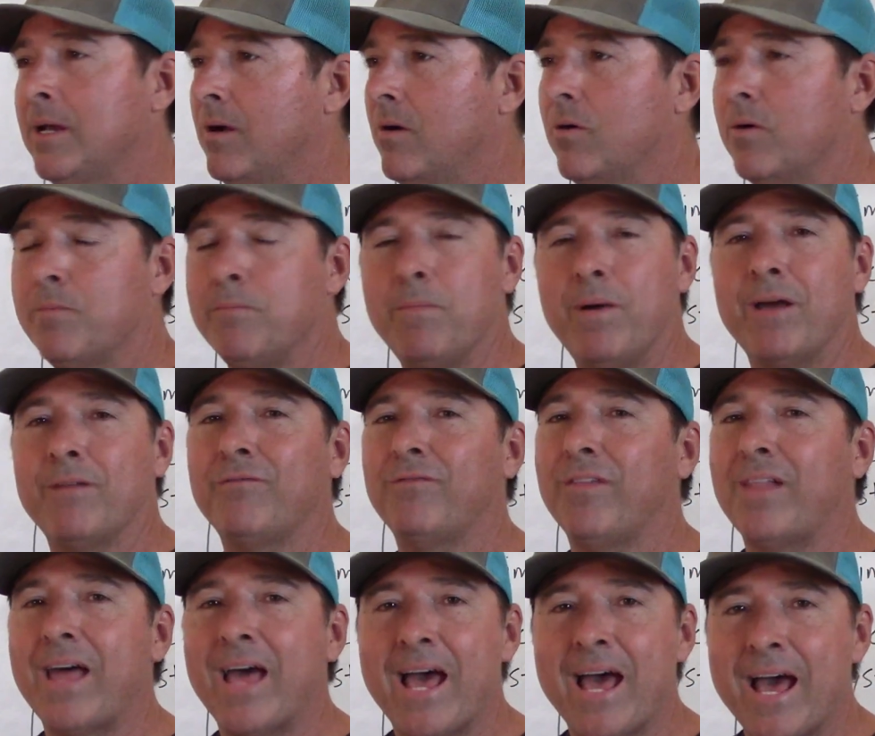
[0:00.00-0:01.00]
or mud
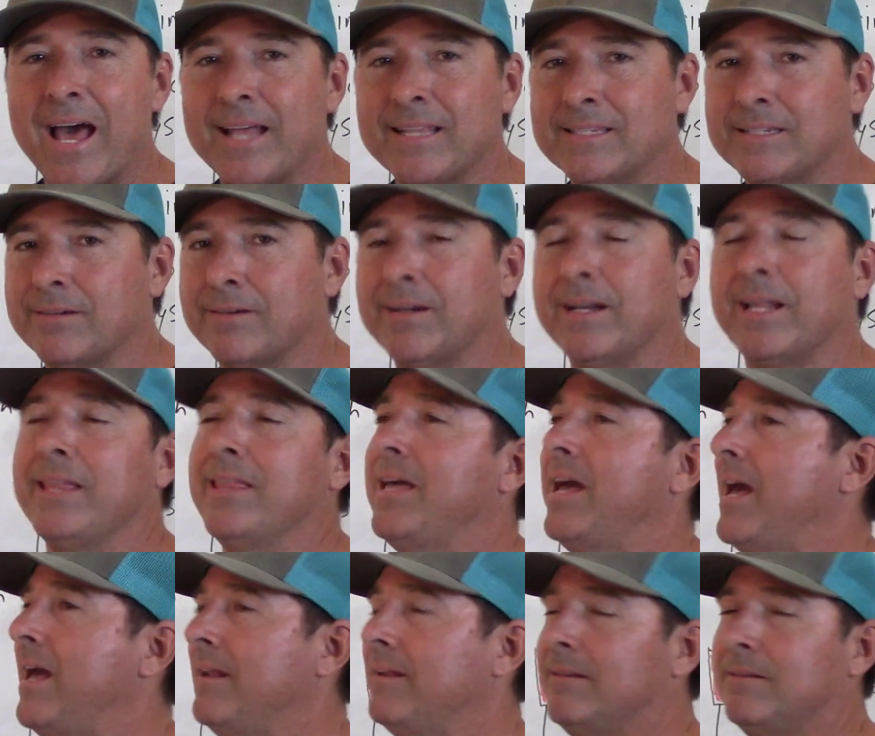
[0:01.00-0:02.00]
flats or any of
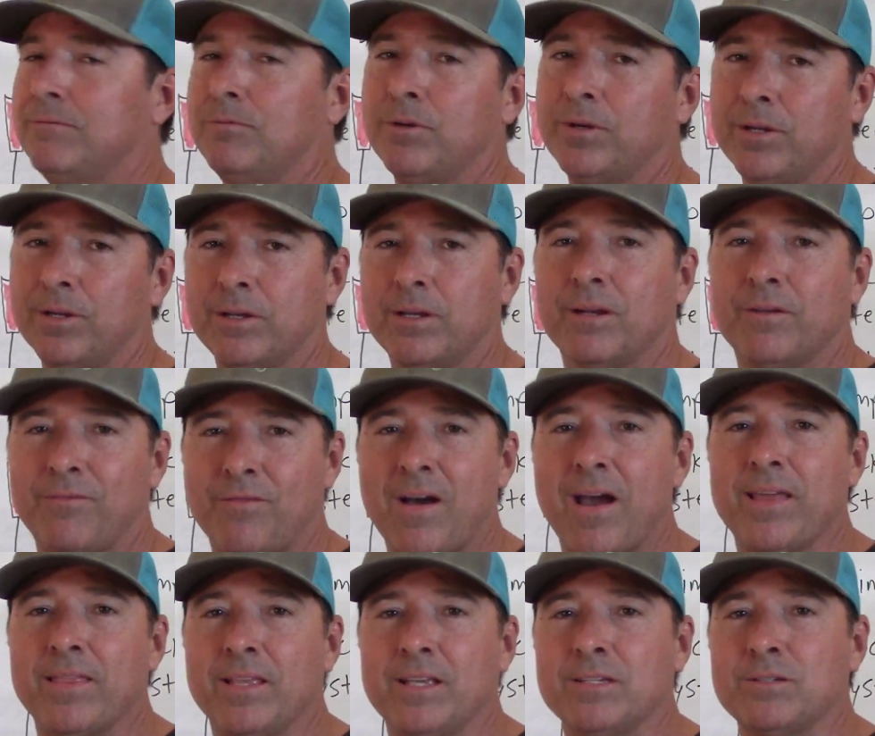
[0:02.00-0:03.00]
that where you're going to
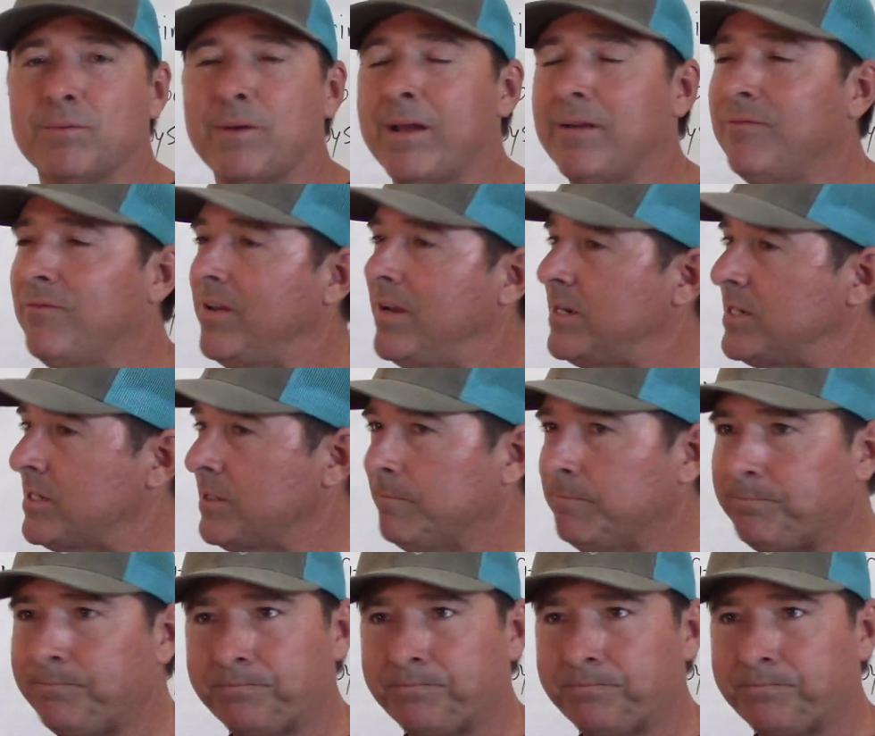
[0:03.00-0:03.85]
find these redfish.